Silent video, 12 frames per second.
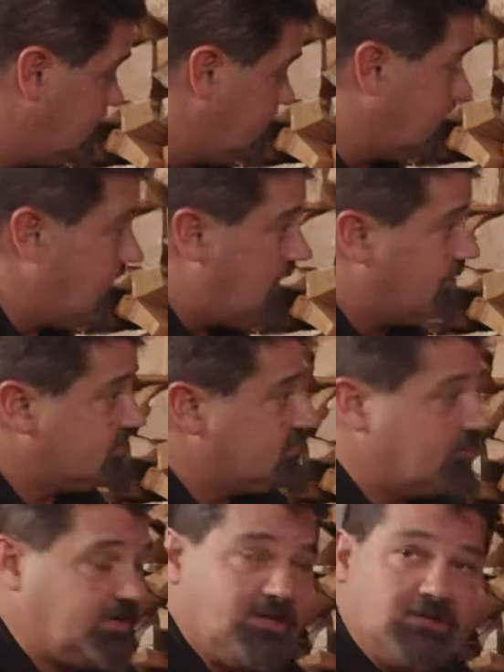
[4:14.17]
the
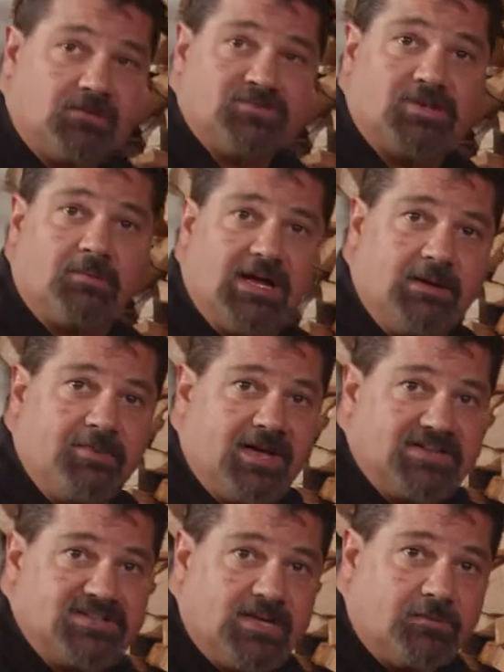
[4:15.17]
opportunity to close our
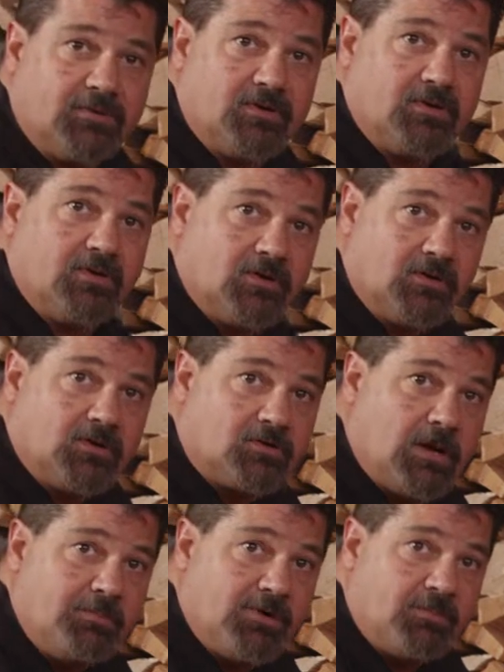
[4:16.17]
bypass damper.
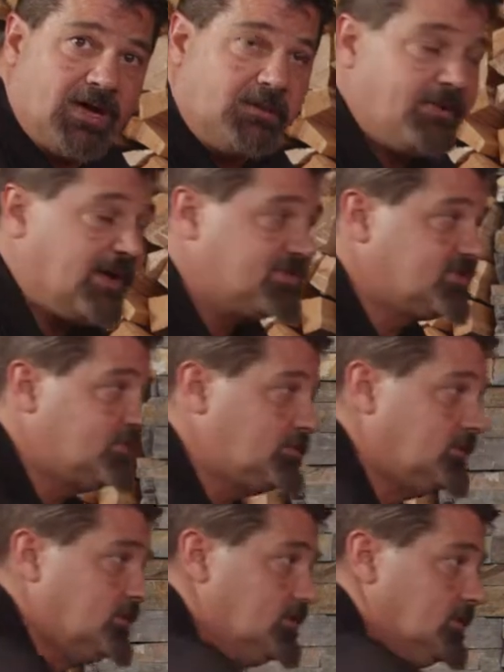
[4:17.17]
Grab your bypass tool,